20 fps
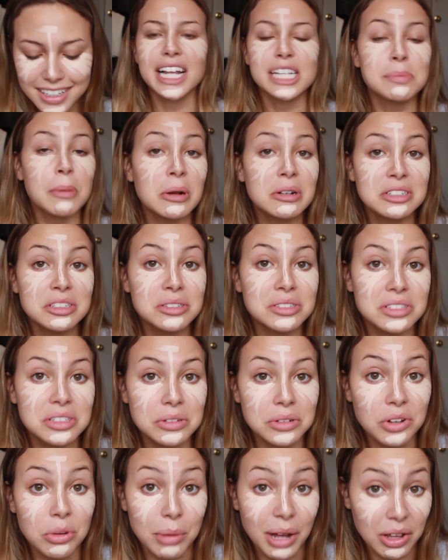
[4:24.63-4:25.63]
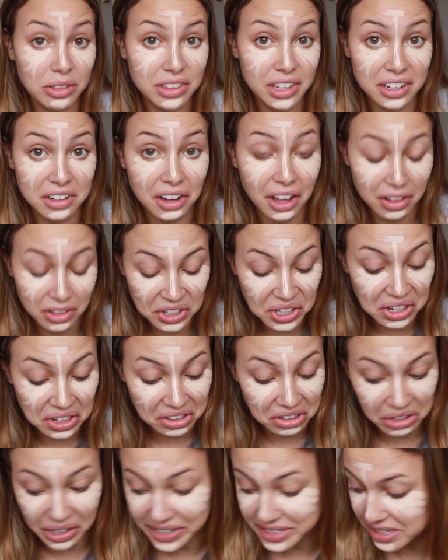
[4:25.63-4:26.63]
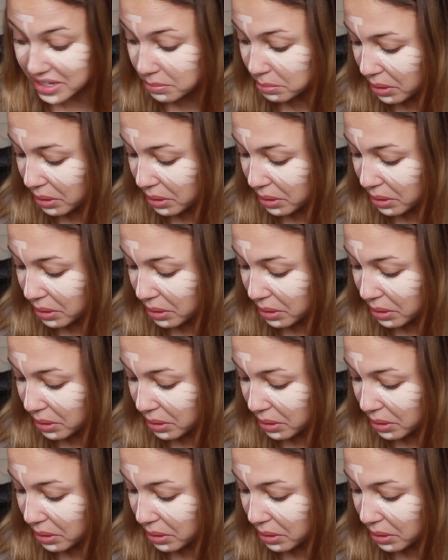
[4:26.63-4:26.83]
I spoke too soon about the not looking crazy